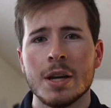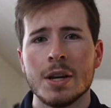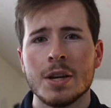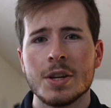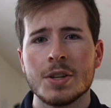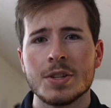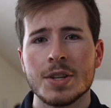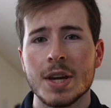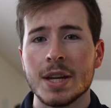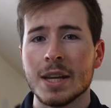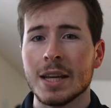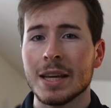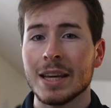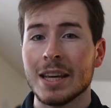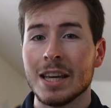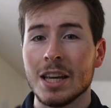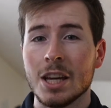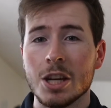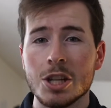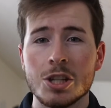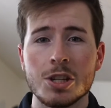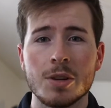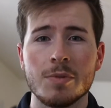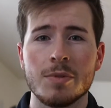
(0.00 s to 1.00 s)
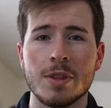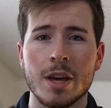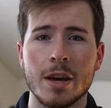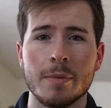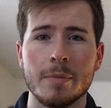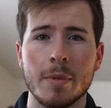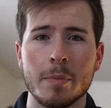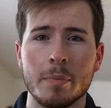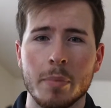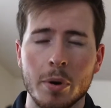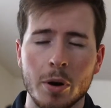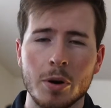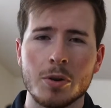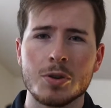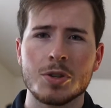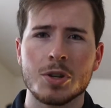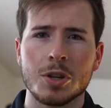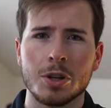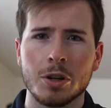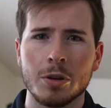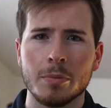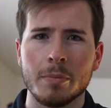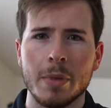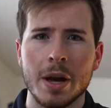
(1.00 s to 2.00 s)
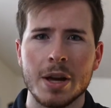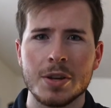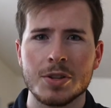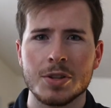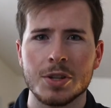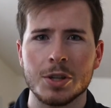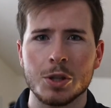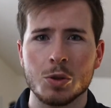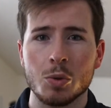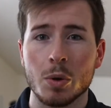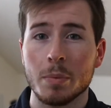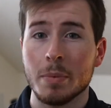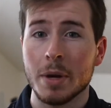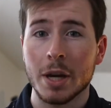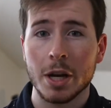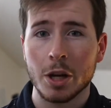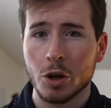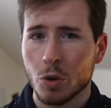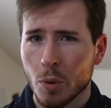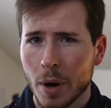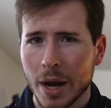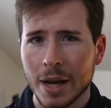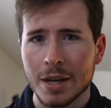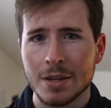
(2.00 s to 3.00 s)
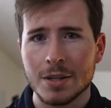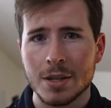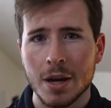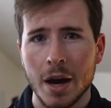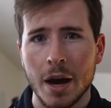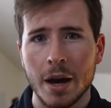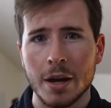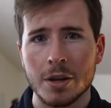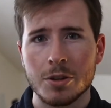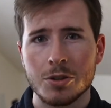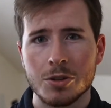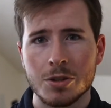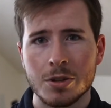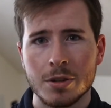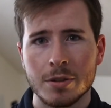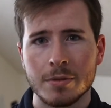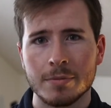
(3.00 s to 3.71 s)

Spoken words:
sending each of them a personal message would be a great touch.